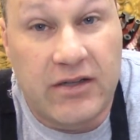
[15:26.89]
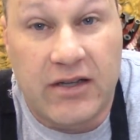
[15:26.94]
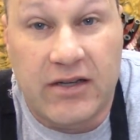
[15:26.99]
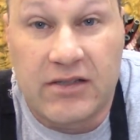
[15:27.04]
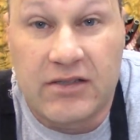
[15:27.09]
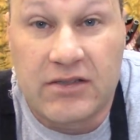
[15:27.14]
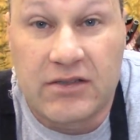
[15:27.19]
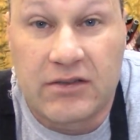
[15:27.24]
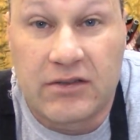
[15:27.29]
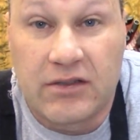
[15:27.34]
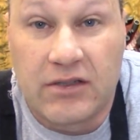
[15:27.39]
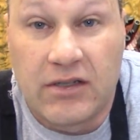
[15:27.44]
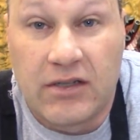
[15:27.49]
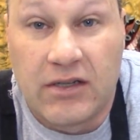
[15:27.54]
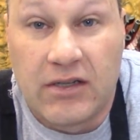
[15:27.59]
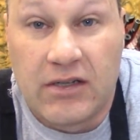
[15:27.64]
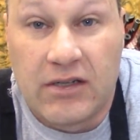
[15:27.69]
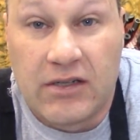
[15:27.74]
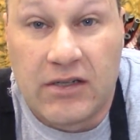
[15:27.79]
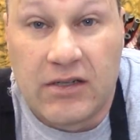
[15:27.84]
They can
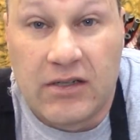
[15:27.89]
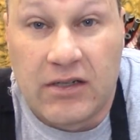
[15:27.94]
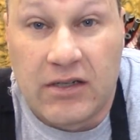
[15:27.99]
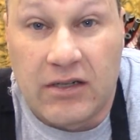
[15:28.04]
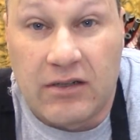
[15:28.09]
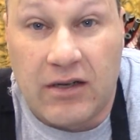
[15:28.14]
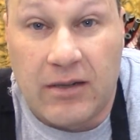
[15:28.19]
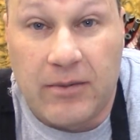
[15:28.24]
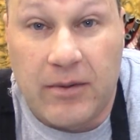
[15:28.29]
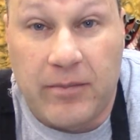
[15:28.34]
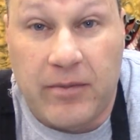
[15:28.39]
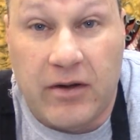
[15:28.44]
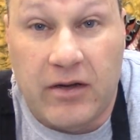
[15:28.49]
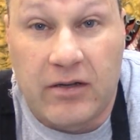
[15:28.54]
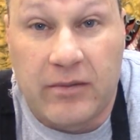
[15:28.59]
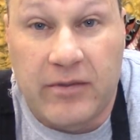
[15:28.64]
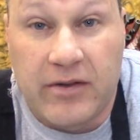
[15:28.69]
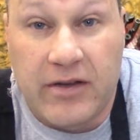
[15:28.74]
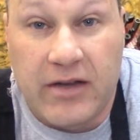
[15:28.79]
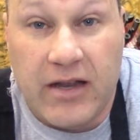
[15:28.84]
climb up on
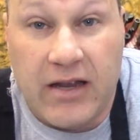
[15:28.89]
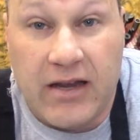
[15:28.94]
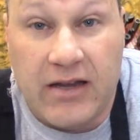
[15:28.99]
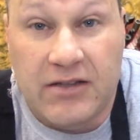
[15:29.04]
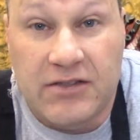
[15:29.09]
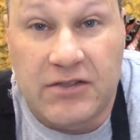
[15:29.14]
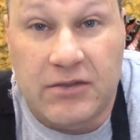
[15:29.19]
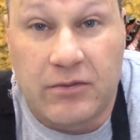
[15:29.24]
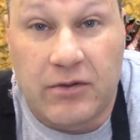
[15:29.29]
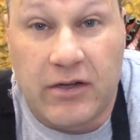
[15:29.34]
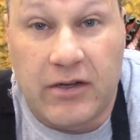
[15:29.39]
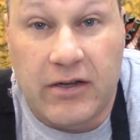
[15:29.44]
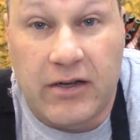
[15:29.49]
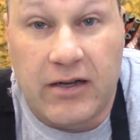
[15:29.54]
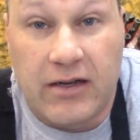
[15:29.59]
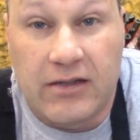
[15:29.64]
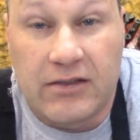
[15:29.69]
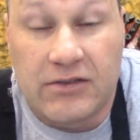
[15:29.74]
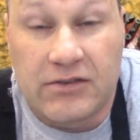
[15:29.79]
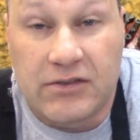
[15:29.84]
them and dance and
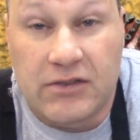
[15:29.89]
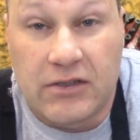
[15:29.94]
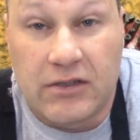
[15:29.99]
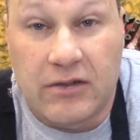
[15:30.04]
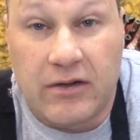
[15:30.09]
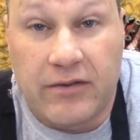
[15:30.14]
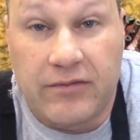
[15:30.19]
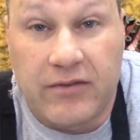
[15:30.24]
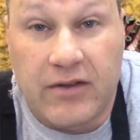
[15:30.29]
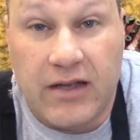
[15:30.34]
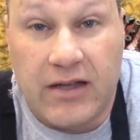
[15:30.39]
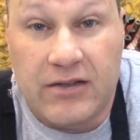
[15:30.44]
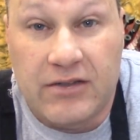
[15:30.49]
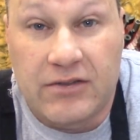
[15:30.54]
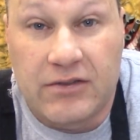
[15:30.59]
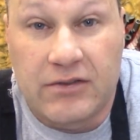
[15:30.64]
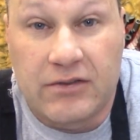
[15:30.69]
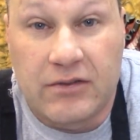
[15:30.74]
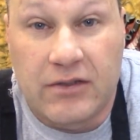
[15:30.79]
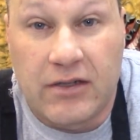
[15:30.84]
whatnot. So I've got
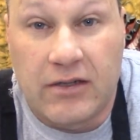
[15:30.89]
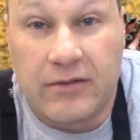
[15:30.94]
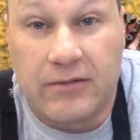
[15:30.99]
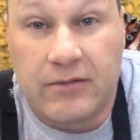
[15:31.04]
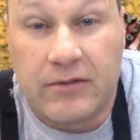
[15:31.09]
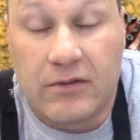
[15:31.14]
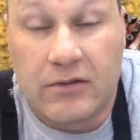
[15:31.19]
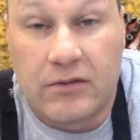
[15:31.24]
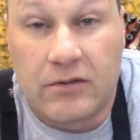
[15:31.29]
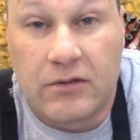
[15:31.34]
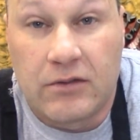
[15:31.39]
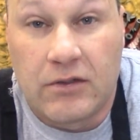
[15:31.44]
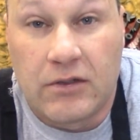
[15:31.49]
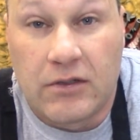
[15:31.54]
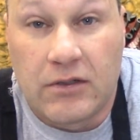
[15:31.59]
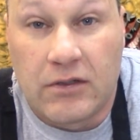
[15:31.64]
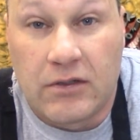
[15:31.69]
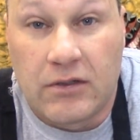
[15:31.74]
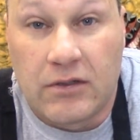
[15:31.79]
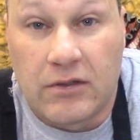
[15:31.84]
to
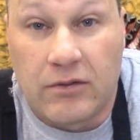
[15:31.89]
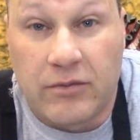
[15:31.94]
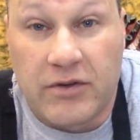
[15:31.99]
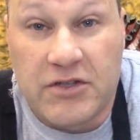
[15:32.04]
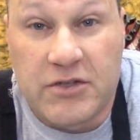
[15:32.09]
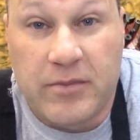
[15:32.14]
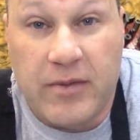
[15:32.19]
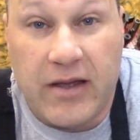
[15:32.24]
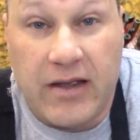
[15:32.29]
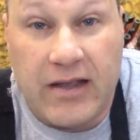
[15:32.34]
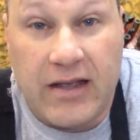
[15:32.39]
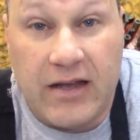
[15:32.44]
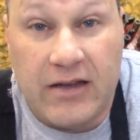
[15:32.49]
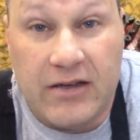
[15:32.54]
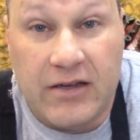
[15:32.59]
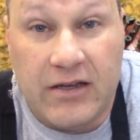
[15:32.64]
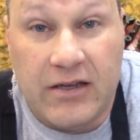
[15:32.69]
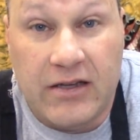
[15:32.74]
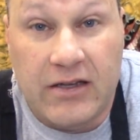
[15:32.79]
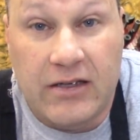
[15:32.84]
reach back out
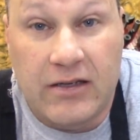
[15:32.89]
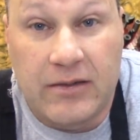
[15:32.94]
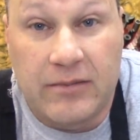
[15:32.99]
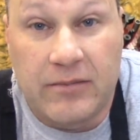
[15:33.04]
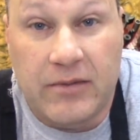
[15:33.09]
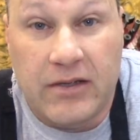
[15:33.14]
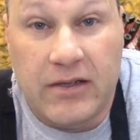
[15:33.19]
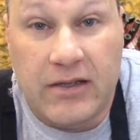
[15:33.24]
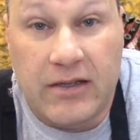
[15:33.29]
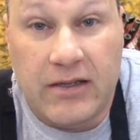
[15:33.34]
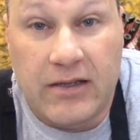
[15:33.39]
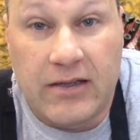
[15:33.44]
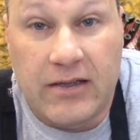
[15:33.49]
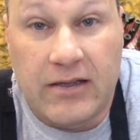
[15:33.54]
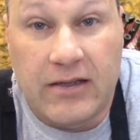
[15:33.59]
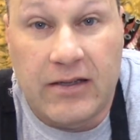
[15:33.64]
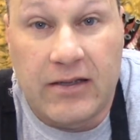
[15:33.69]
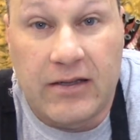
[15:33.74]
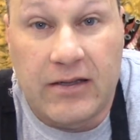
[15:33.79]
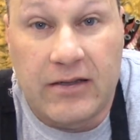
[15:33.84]
to him
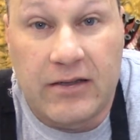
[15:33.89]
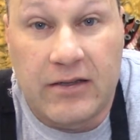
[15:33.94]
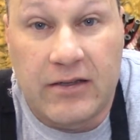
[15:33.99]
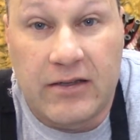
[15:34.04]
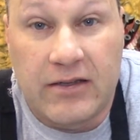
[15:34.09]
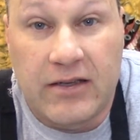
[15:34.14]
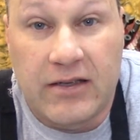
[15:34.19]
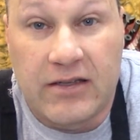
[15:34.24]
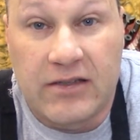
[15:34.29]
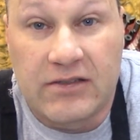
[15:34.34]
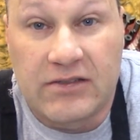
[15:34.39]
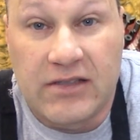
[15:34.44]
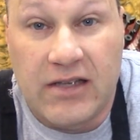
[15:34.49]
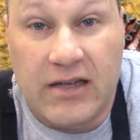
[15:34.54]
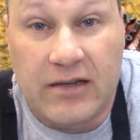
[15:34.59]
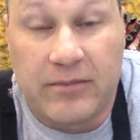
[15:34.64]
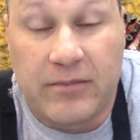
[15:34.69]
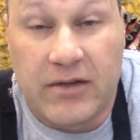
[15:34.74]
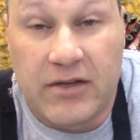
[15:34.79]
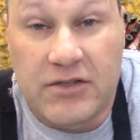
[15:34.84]
and get
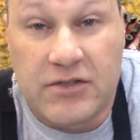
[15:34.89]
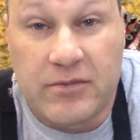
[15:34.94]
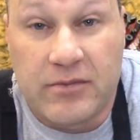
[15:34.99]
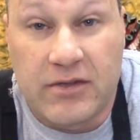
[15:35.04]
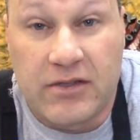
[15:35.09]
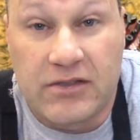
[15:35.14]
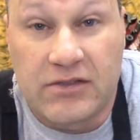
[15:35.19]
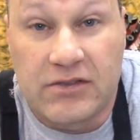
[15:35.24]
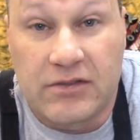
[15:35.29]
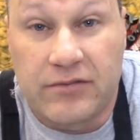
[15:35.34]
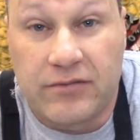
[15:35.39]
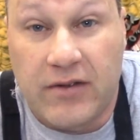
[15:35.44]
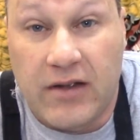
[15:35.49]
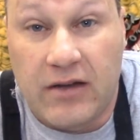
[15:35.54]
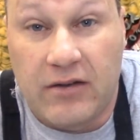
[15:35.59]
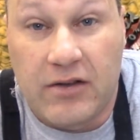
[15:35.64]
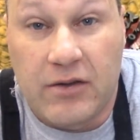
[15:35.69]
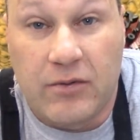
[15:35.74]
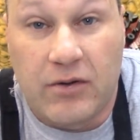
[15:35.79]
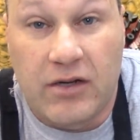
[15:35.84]
exact measurements of
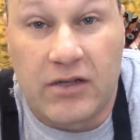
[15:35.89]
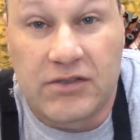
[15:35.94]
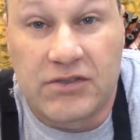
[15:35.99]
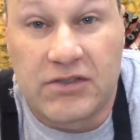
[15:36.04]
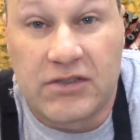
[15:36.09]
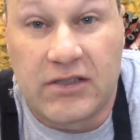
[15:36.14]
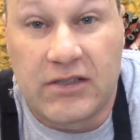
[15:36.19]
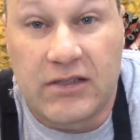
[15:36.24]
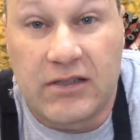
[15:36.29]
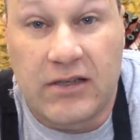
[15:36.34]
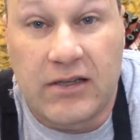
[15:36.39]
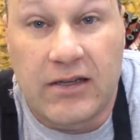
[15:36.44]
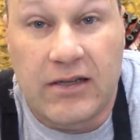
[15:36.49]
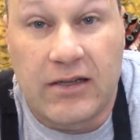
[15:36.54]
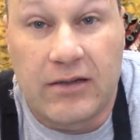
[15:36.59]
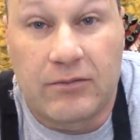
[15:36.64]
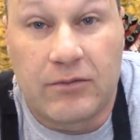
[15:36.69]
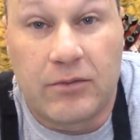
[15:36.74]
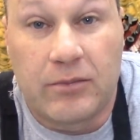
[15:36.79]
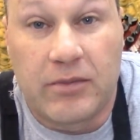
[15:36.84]
how he wants it,
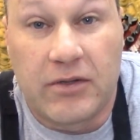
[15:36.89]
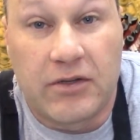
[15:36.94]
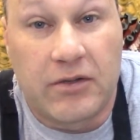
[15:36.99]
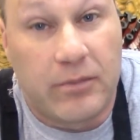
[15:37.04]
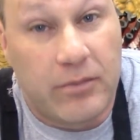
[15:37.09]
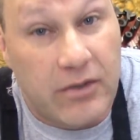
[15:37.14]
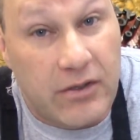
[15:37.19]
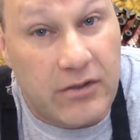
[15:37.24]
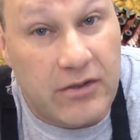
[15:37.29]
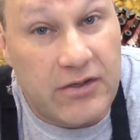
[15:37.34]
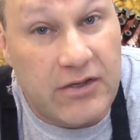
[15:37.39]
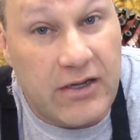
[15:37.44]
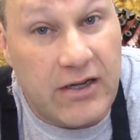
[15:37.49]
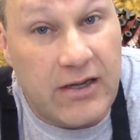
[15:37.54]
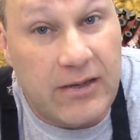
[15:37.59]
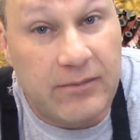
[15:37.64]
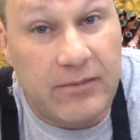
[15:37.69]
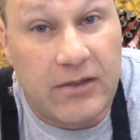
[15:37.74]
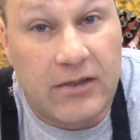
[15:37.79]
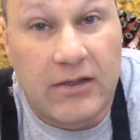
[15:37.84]
and we'll build a
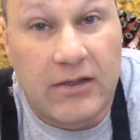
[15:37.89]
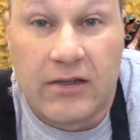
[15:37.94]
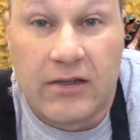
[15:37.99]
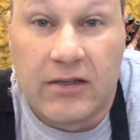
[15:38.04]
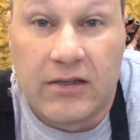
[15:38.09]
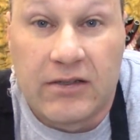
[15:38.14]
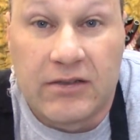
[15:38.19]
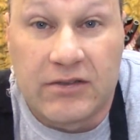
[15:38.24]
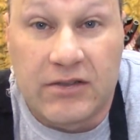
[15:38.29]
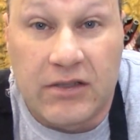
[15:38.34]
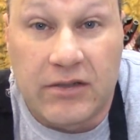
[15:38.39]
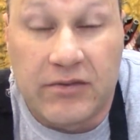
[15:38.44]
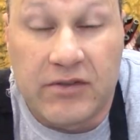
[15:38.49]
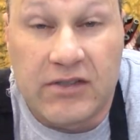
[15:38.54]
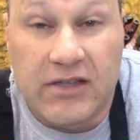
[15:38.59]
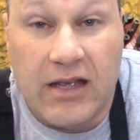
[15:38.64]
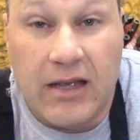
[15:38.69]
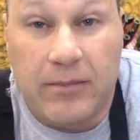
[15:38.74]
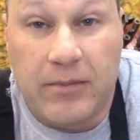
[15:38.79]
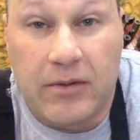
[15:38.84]
prototype, see if
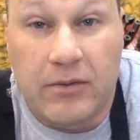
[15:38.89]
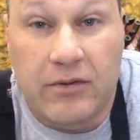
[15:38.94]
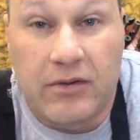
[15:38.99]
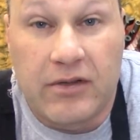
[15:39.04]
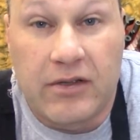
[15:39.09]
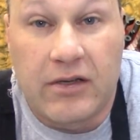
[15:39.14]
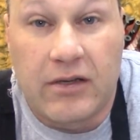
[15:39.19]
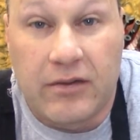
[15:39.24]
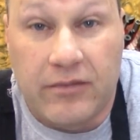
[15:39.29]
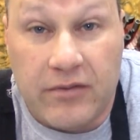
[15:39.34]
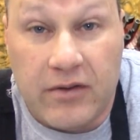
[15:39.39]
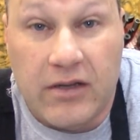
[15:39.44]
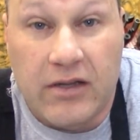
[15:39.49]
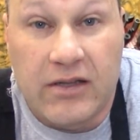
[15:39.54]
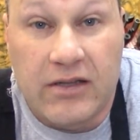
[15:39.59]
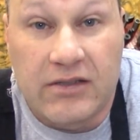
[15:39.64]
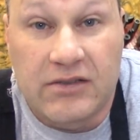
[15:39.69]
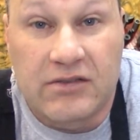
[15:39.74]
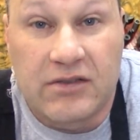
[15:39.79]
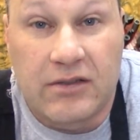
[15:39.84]
he's happy with it, and if it
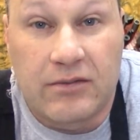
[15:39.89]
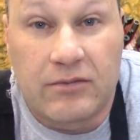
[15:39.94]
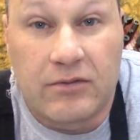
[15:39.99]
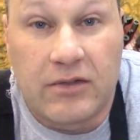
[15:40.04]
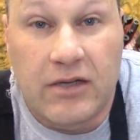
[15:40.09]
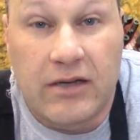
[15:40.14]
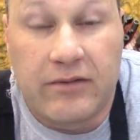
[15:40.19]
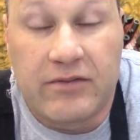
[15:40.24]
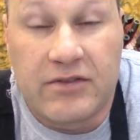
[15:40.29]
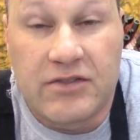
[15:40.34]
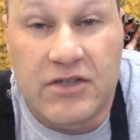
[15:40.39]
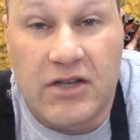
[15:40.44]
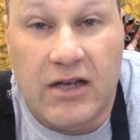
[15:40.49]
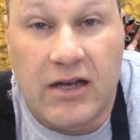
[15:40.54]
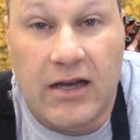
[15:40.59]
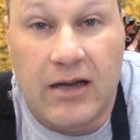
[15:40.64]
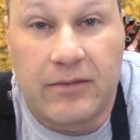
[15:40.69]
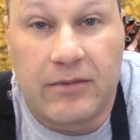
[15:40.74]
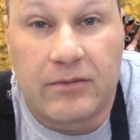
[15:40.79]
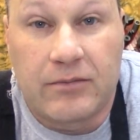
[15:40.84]
is, then we'll have a
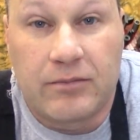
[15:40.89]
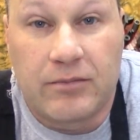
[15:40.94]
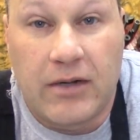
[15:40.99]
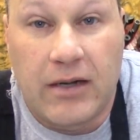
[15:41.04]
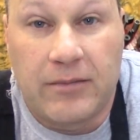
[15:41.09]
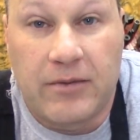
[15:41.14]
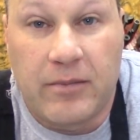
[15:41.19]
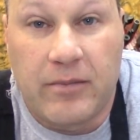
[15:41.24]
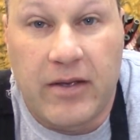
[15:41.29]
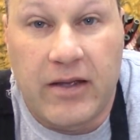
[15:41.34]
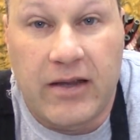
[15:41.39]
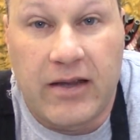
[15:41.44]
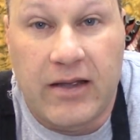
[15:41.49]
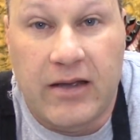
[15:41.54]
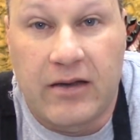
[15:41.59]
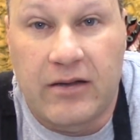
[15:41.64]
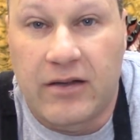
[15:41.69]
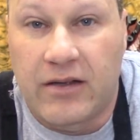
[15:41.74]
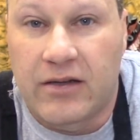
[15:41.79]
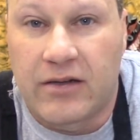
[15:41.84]
job and we'll probably bang
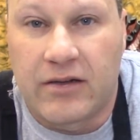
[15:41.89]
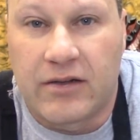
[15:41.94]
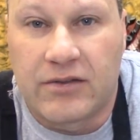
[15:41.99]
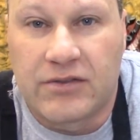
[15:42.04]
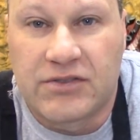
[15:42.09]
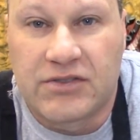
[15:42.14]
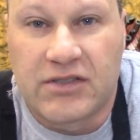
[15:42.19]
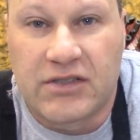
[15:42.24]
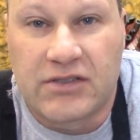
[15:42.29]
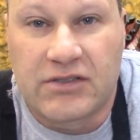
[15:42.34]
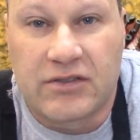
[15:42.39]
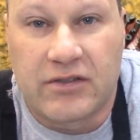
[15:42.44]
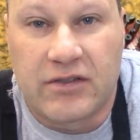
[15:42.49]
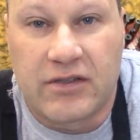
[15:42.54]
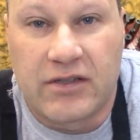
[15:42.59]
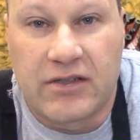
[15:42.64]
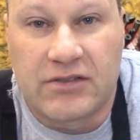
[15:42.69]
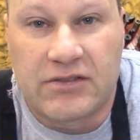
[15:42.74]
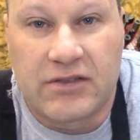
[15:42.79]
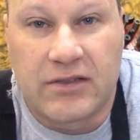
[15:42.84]
out, I don't know, 6 or a
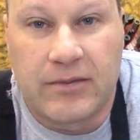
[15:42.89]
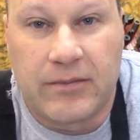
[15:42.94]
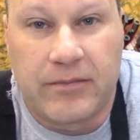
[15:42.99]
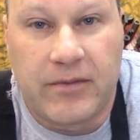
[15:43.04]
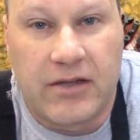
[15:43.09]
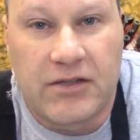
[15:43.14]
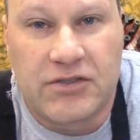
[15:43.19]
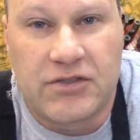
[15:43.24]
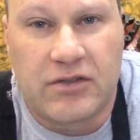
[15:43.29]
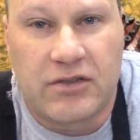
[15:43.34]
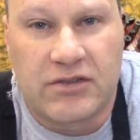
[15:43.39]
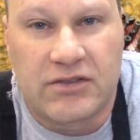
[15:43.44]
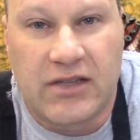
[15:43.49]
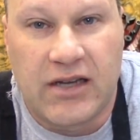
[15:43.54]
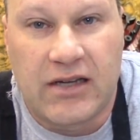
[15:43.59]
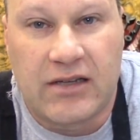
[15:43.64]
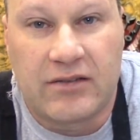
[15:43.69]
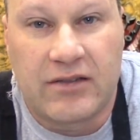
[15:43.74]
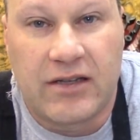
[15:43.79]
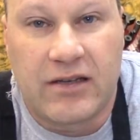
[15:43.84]
dozen of them. I'm not sure
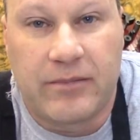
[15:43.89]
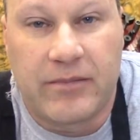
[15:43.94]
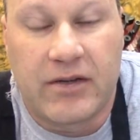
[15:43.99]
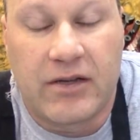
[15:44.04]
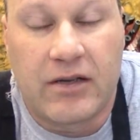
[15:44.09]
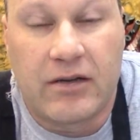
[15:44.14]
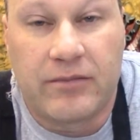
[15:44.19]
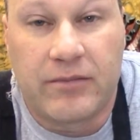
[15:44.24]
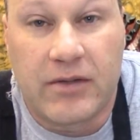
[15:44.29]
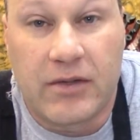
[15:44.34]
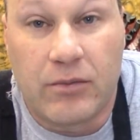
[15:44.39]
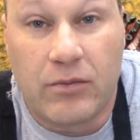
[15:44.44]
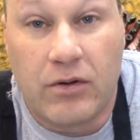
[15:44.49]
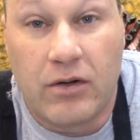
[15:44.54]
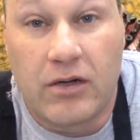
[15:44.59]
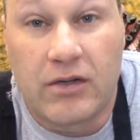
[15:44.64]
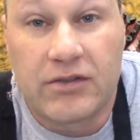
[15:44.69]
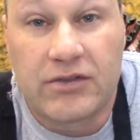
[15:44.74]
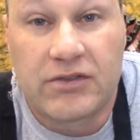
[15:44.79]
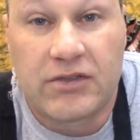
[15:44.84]
exactly how many of them he
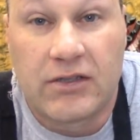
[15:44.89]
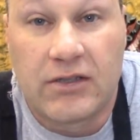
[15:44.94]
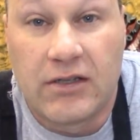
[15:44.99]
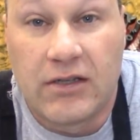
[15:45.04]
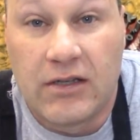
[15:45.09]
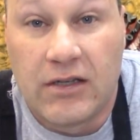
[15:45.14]
wants.